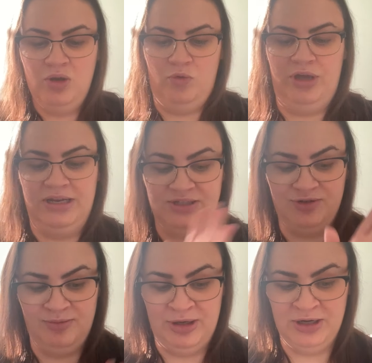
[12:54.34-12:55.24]
We'll get into it
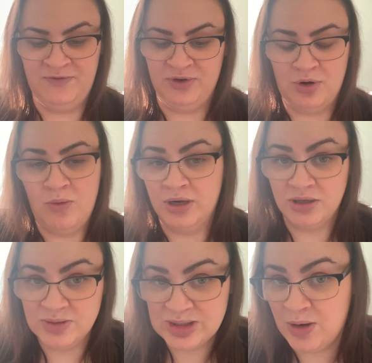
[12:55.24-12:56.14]
in a minute. If you don't want to
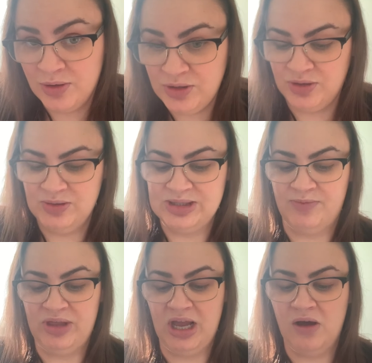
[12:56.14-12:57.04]
use Owen, you can use
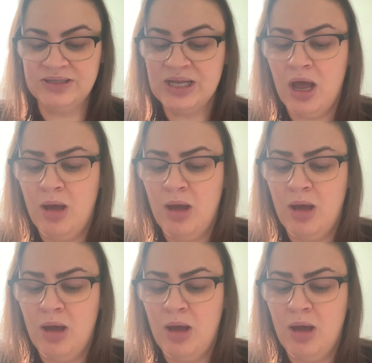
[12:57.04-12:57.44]
something else.